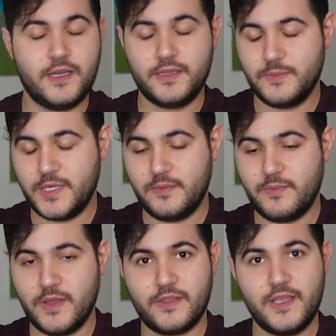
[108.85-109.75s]
unlimited
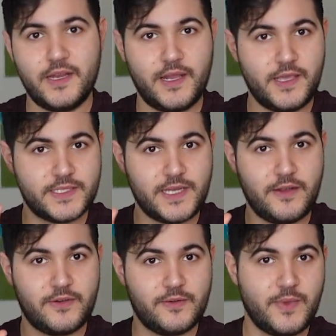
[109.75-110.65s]
monthly, and a
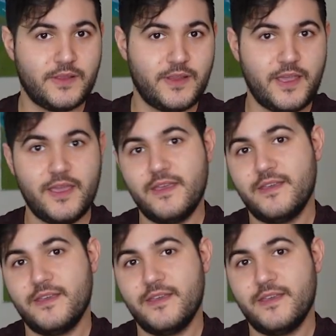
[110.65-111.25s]
standard monthly.